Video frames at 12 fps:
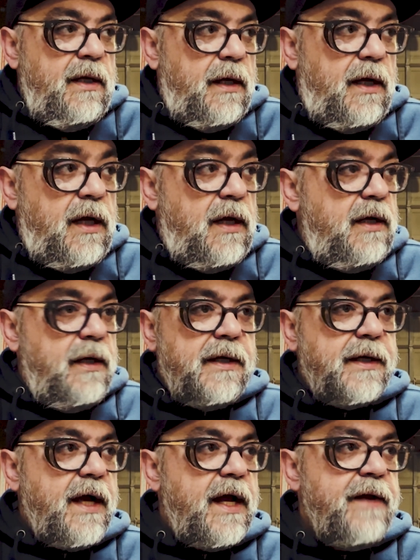
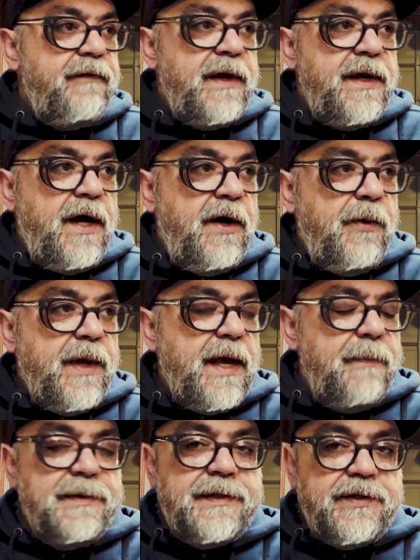Kind of an
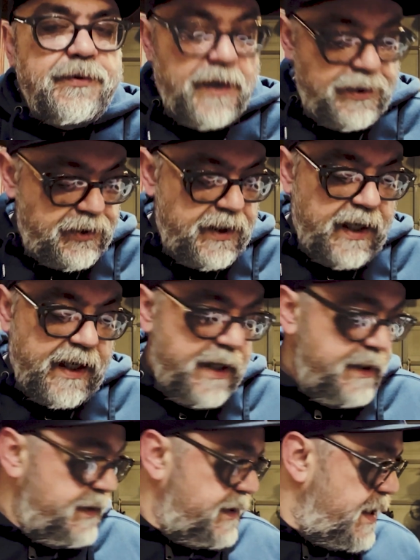OEM situation, I
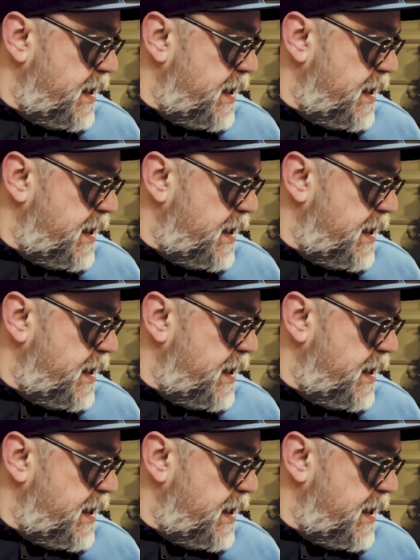guess.